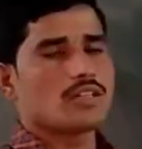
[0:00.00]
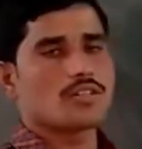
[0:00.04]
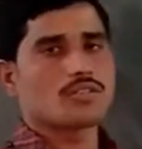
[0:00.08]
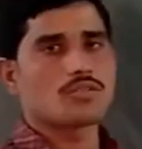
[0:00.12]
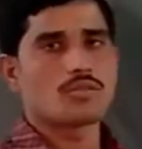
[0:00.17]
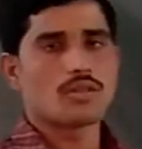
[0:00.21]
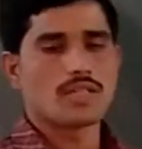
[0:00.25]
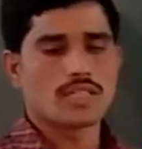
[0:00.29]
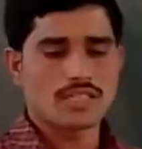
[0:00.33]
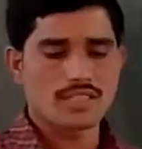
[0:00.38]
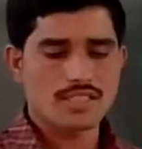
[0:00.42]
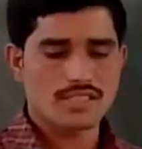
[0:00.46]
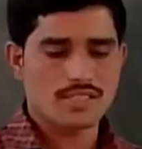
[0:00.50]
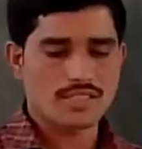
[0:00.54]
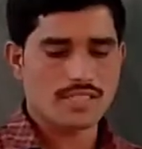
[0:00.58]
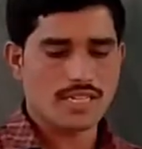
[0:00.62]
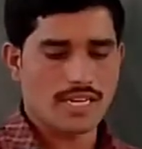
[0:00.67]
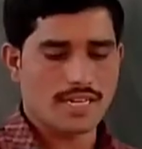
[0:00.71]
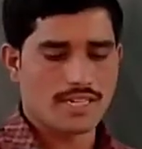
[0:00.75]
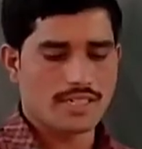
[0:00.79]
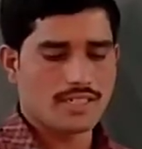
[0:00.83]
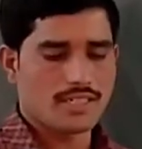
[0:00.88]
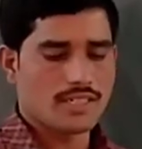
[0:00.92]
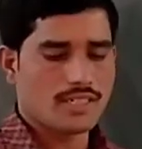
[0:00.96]
to
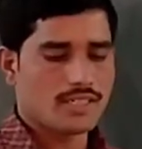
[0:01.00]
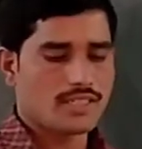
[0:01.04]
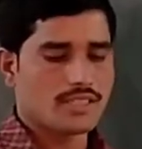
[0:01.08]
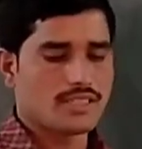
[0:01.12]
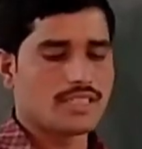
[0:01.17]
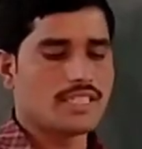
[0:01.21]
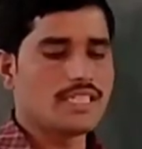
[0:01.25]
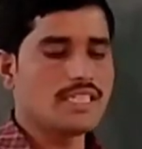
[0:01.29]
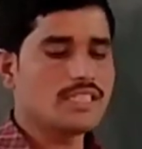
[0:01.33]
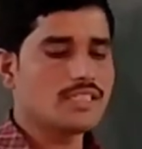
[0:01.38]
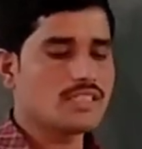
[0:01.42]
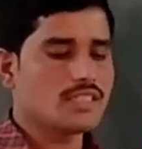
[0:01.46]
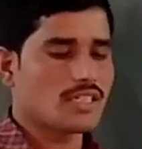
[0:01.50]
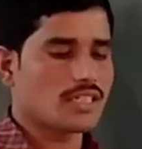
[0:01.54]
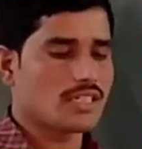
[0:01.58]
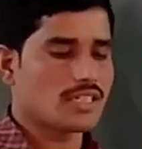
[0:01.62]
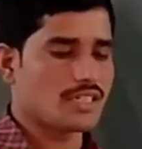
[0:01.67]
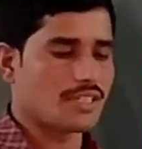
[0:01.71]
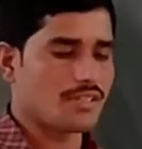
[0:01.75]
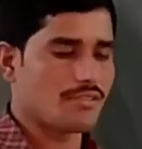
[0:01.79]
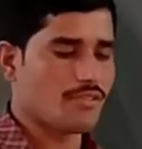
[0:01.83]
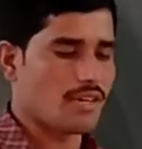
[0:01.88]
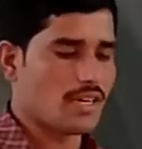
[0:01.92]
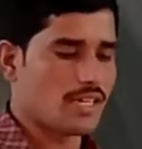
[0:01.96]
understand these
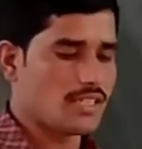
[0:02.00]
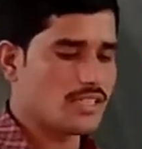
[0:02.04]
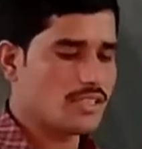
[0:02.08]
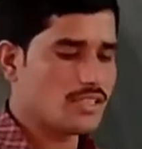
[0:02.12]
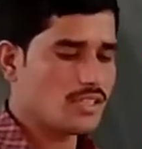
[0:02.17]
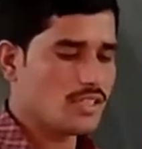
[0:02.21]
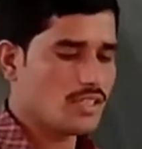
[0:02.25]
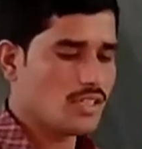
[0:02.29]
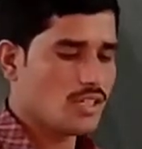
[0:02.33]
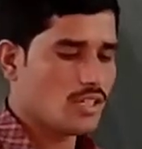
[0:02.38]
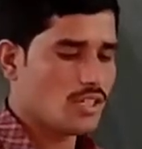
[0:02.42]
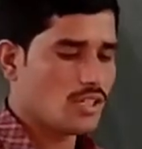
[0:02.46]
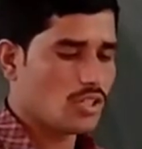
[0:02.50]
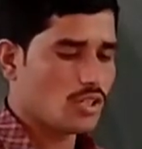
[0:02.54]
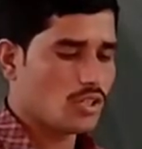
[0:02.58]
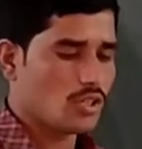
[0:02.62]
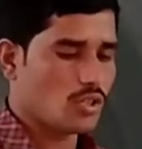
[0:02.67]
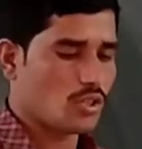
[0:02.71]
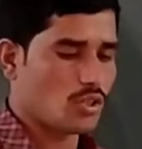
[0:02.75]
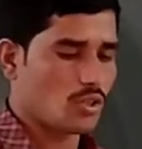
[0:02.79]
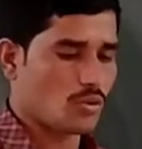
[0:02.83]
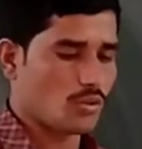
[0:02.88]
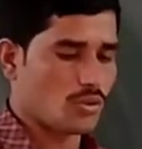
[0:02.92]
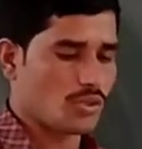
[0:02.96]
crevice
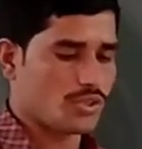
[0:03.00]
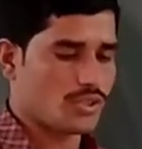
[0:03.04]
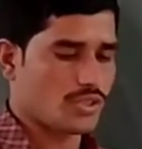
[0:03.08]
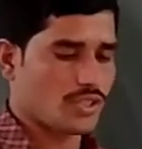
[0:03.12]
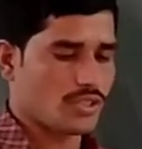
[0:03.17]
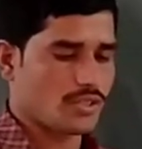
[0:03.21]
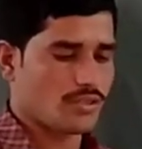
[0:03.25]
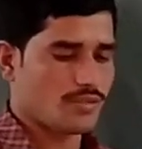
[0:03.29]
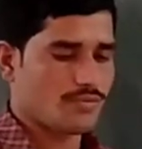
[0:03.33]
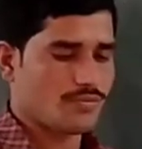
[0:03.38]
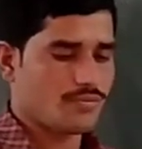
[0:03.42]
corrosion.